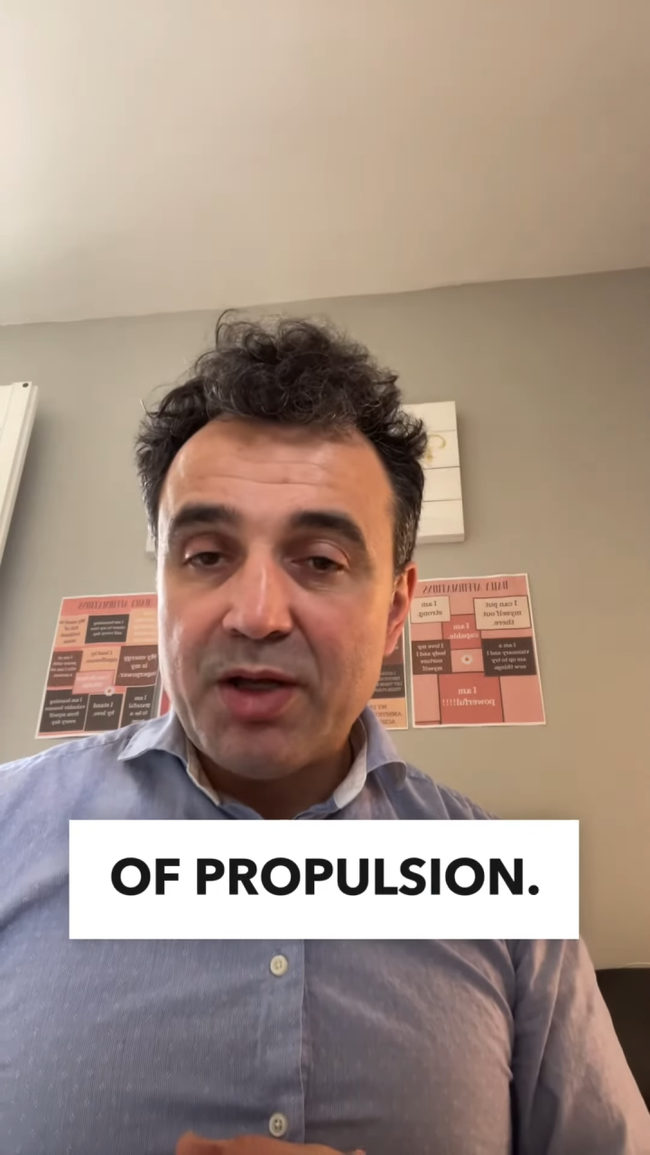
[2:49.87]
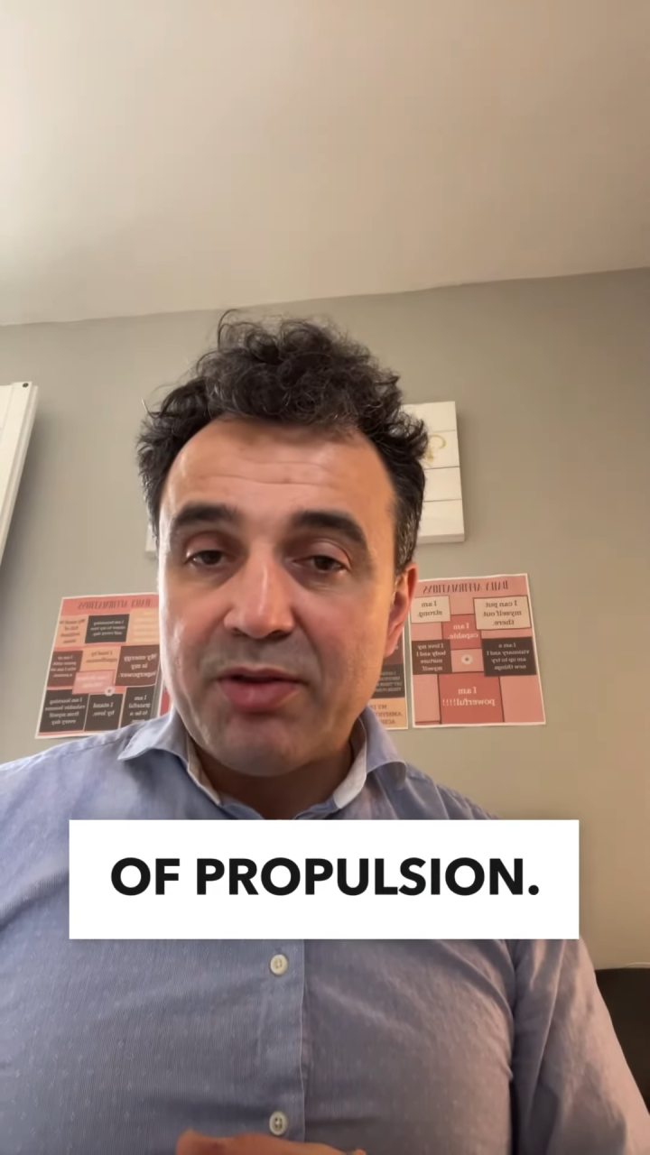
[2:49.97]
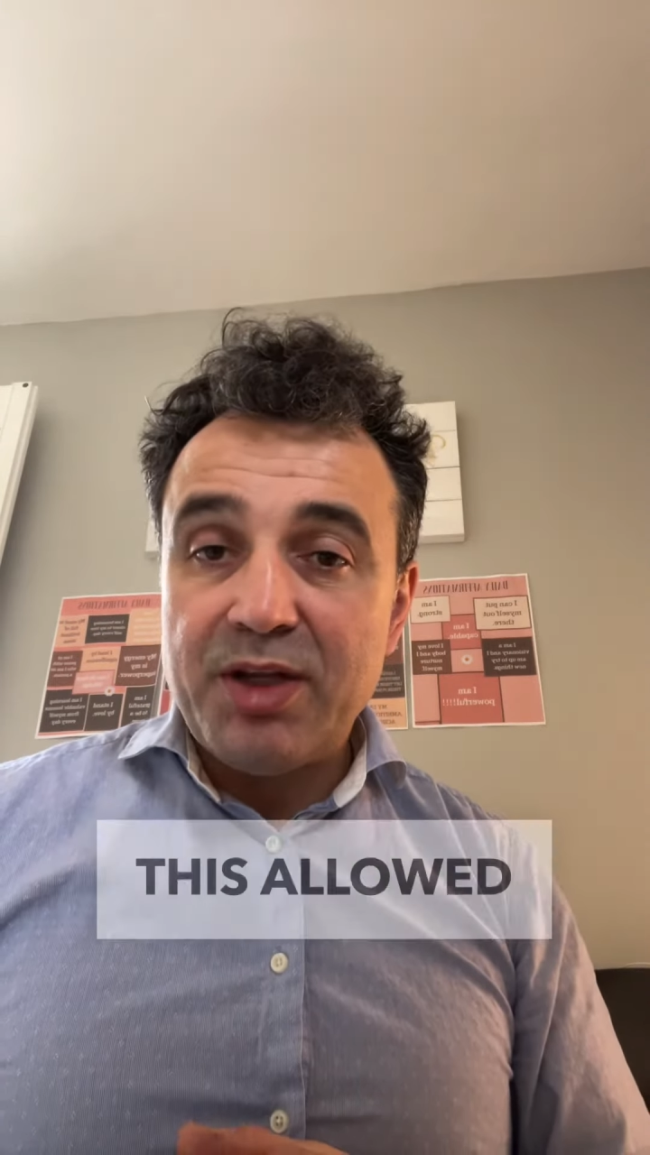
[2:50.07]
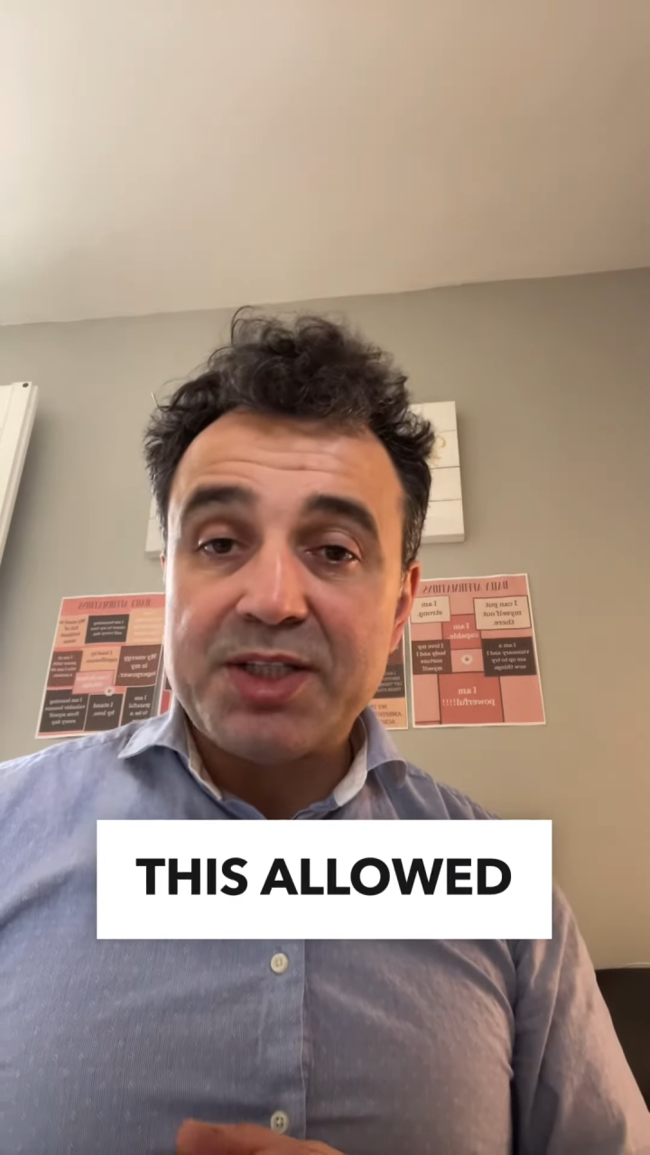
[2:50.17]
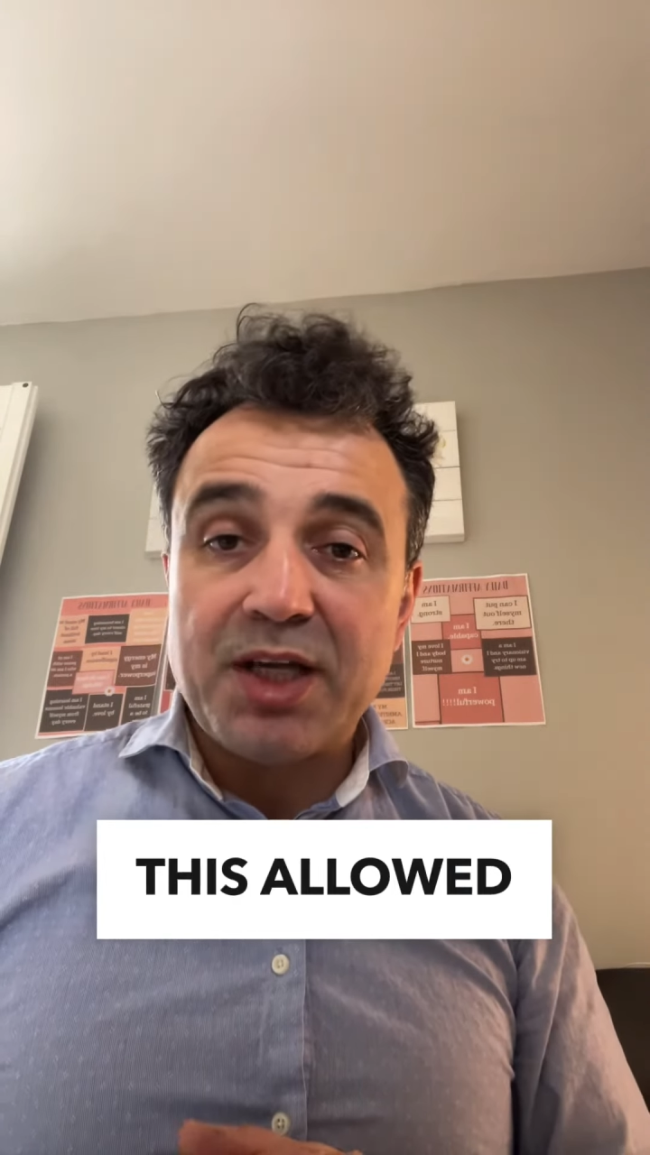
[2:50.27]

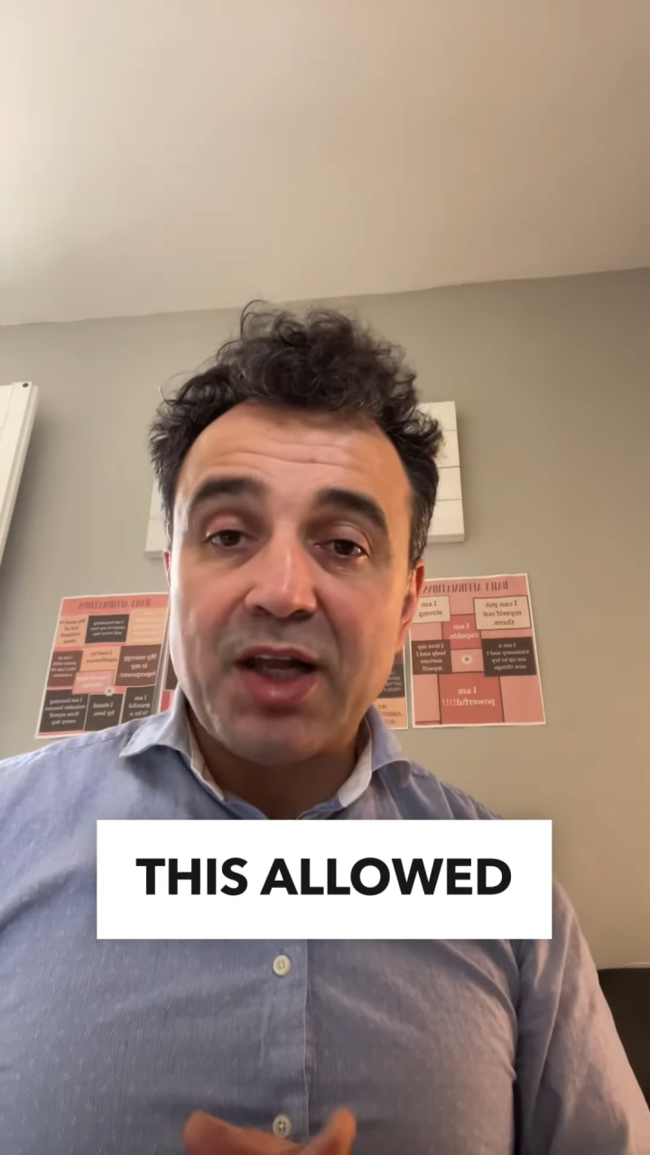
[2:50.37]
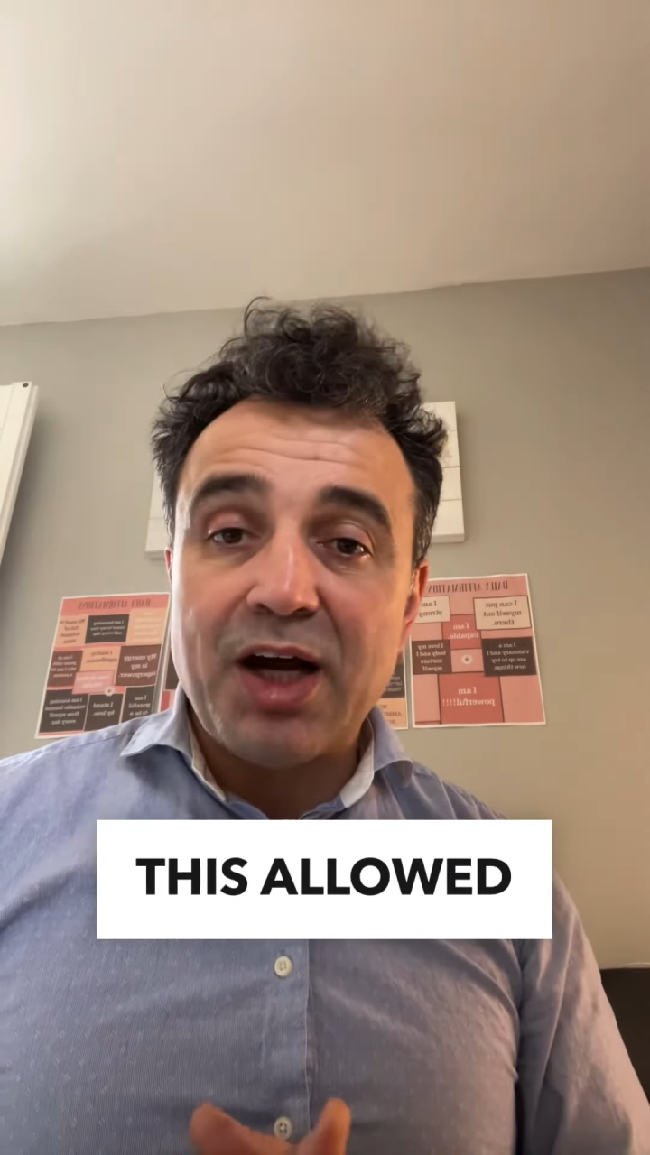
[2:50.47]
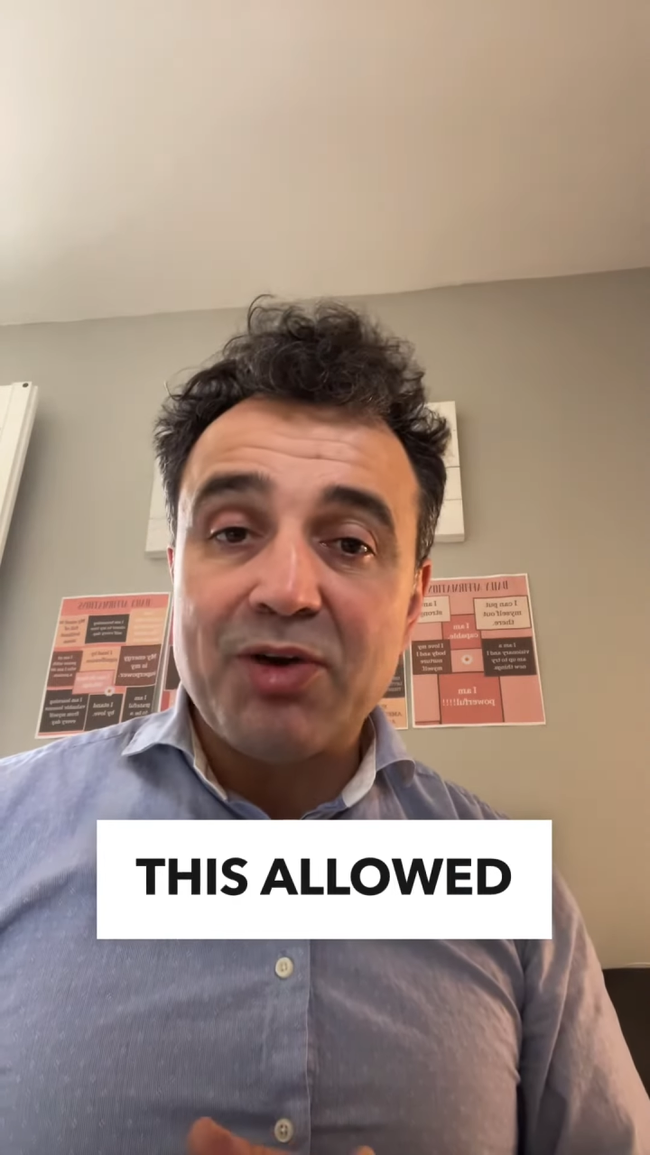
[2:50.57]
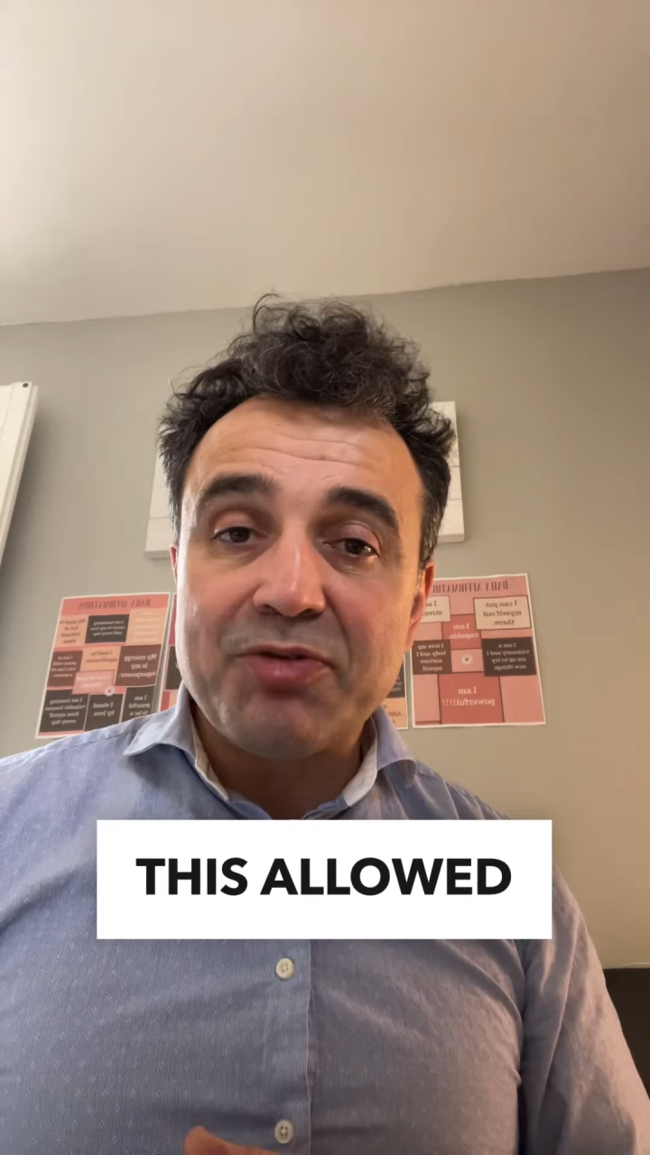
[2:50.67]
This allowed